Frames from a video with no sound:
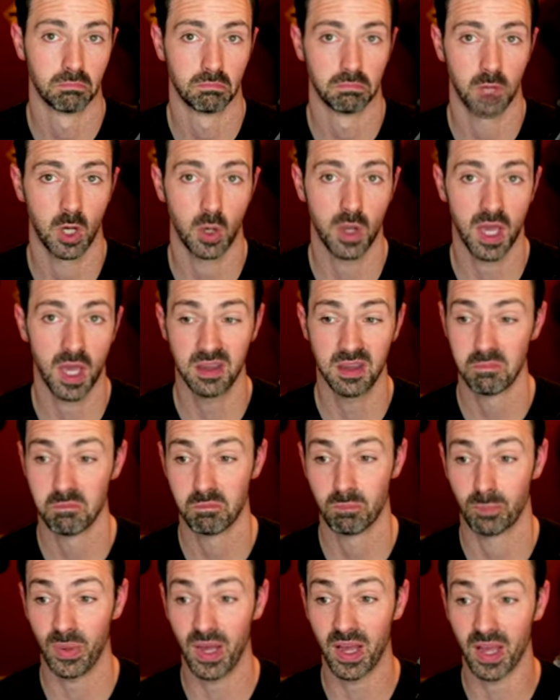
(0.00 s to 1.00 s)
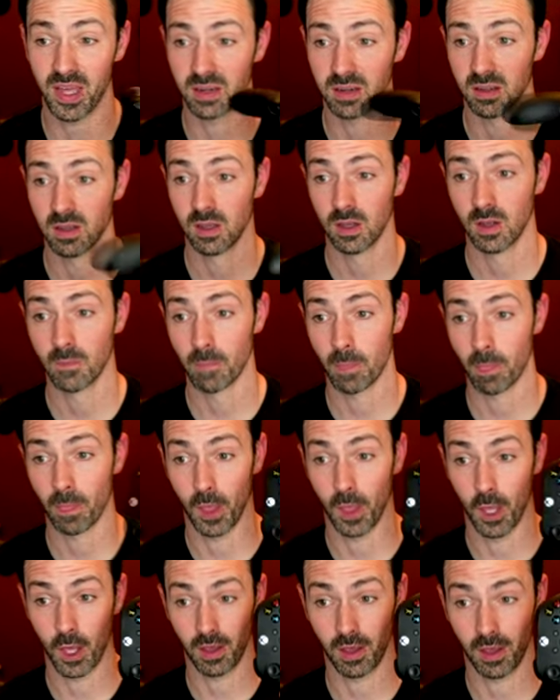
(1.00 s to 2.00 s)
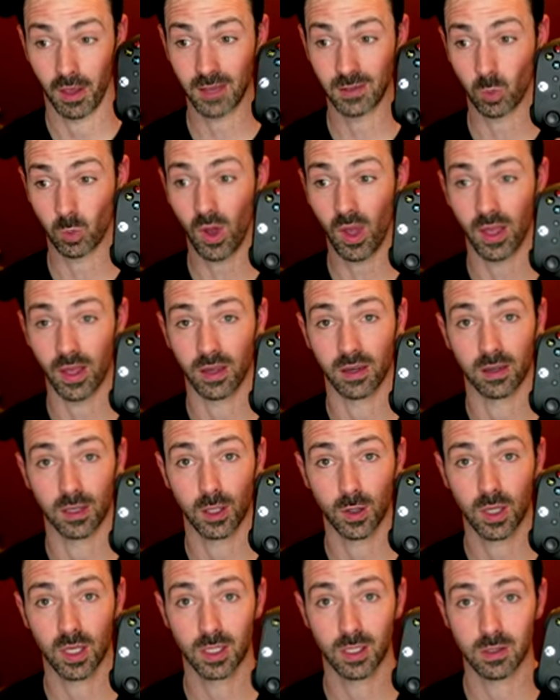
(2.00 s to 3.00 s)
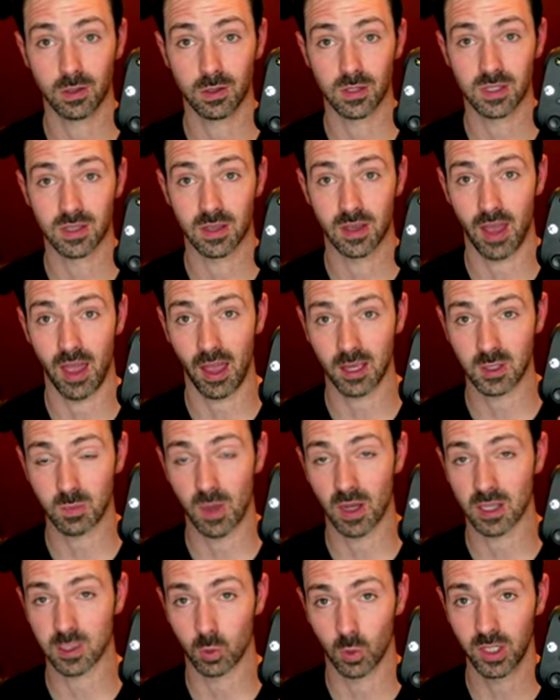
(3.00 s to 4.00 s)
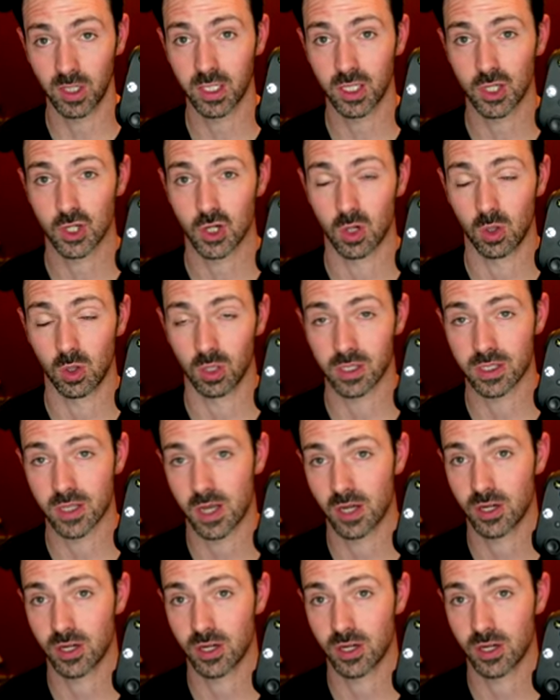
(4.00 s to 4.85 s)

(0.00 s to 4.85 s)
Okay, but guess what? You can use Xbox One controllers on your